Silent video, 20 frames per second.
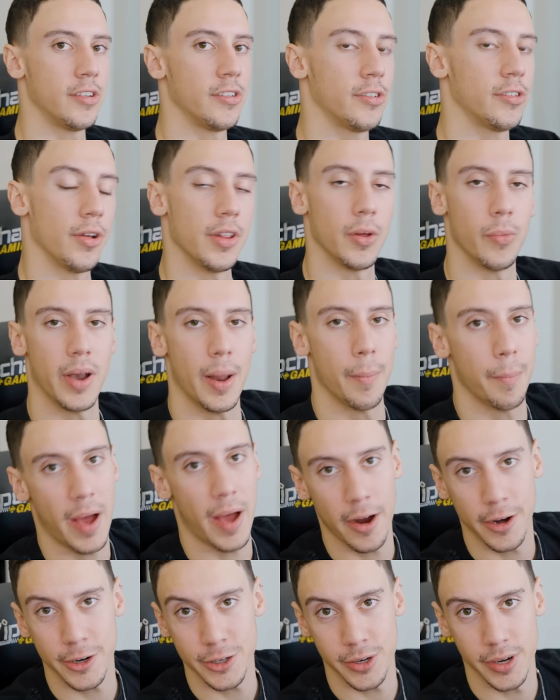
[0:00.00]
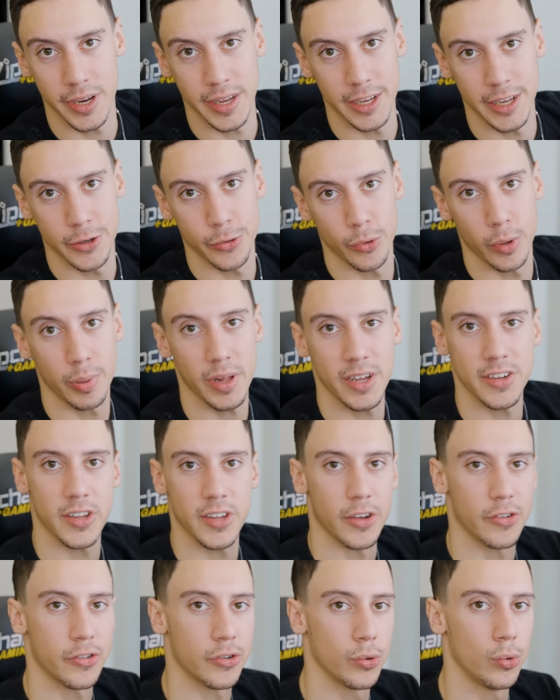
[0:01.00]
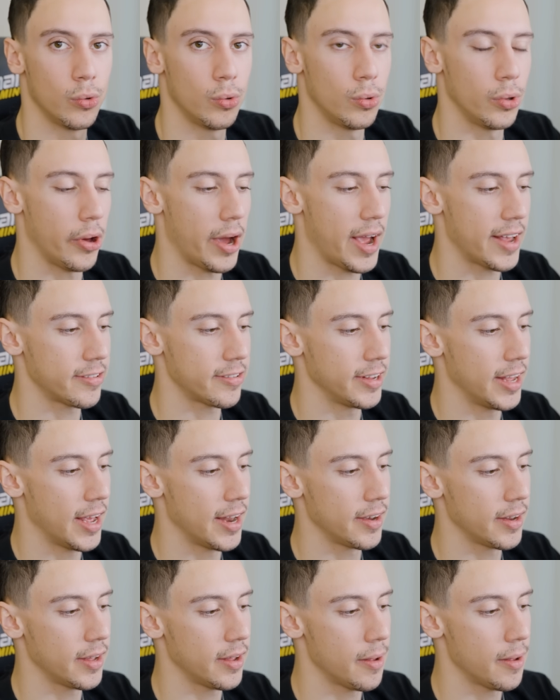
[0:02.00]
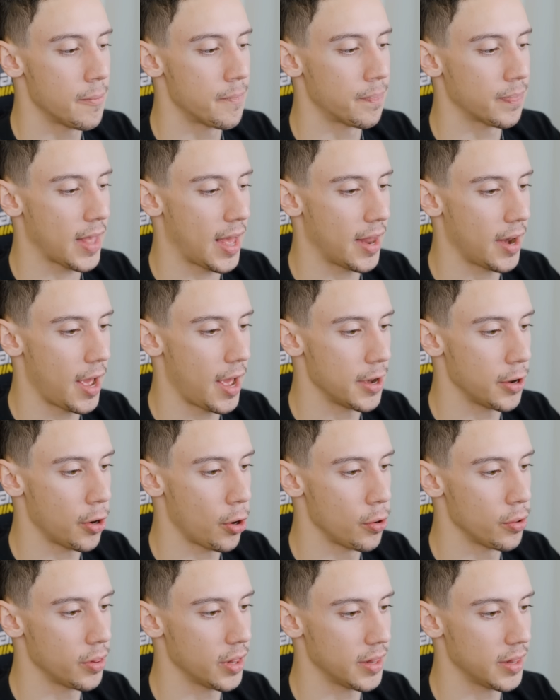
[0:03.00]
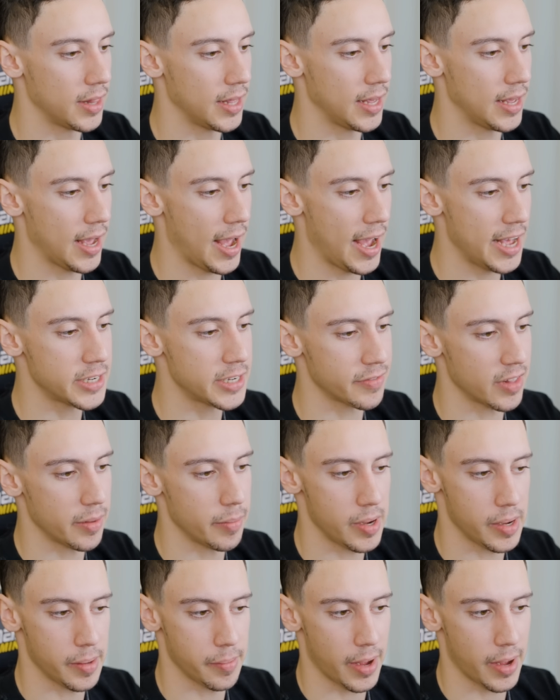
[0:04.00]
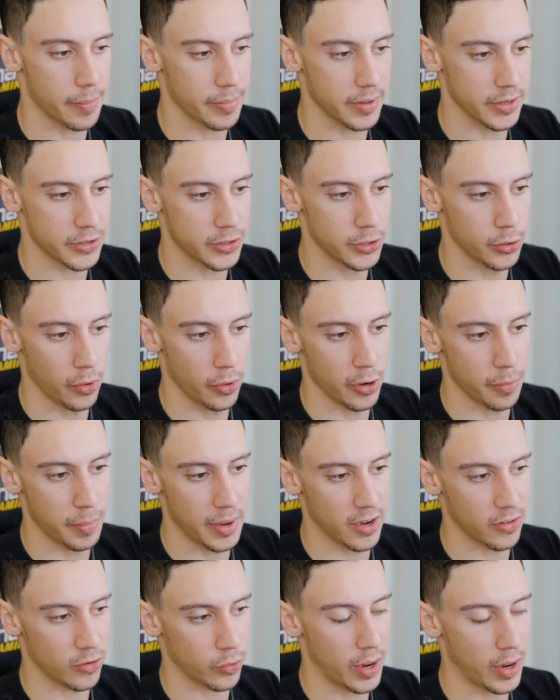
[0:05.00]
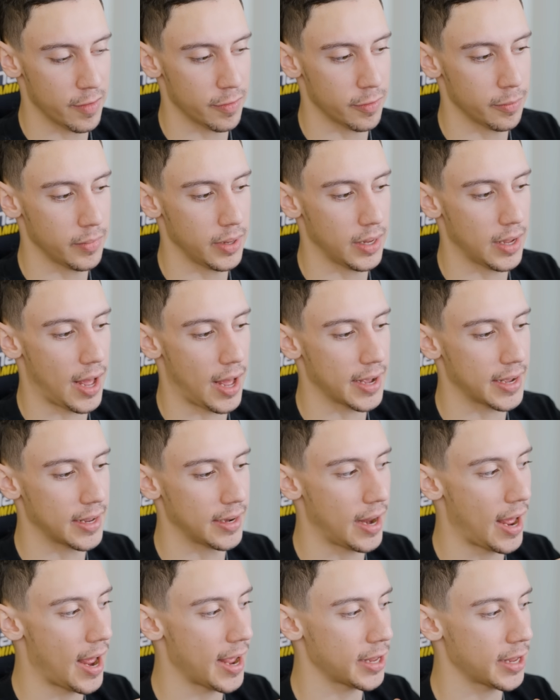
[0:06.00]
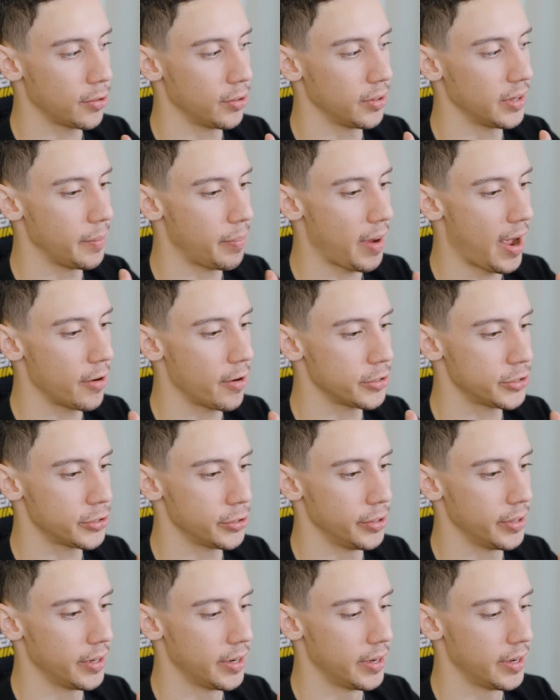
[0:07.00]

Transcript: is so that when I'm parachuting into a place like school or hacienda, and I know that the edge of the minimap is 200 meters away from me, I can accurately parachute